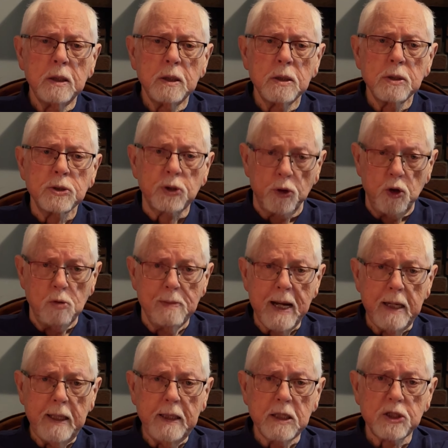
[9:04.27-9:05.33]
so you may
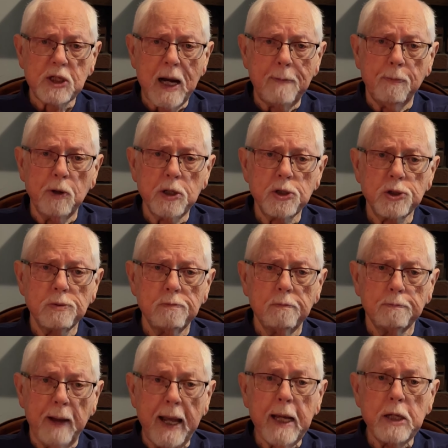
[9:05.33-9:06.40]
need a separate
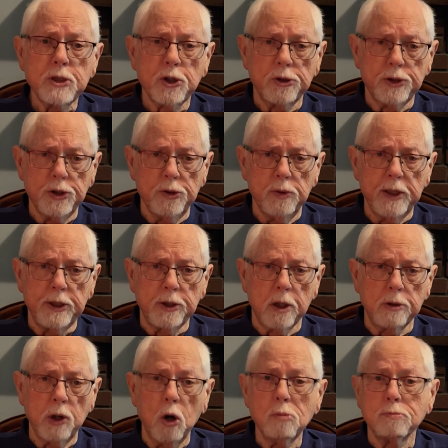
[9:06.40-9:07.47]
page or two in your
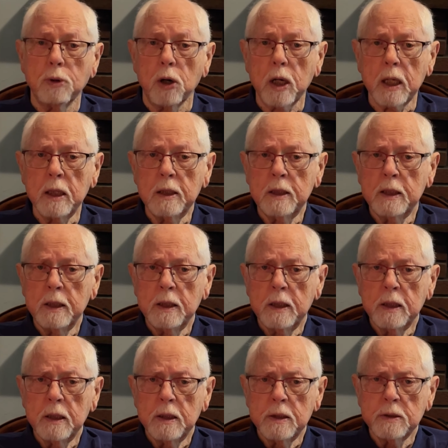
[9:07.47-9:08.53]
notebook
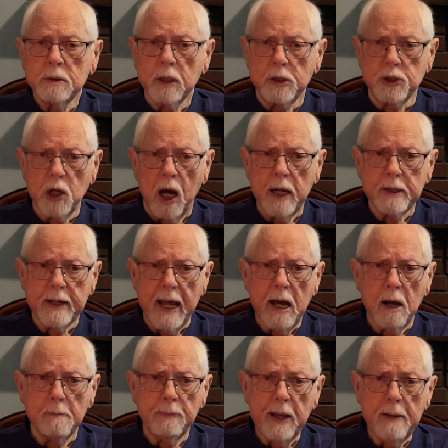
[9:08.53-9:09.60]
to jot
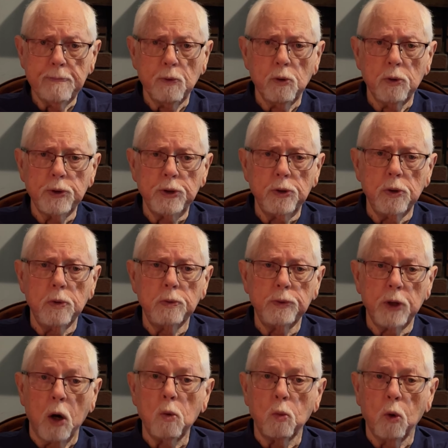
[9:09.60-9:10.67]
down people you
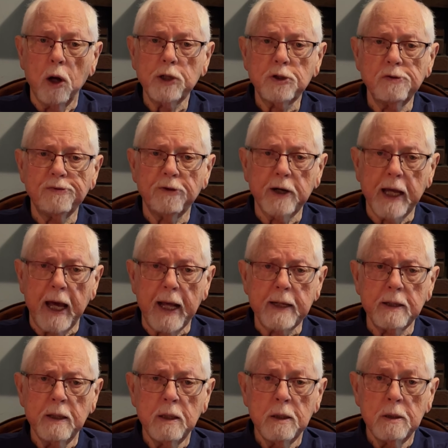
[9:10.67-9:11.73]
don't want to forget
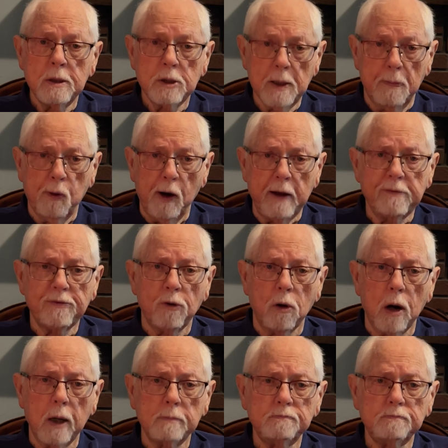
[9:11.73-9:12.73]
to pray for.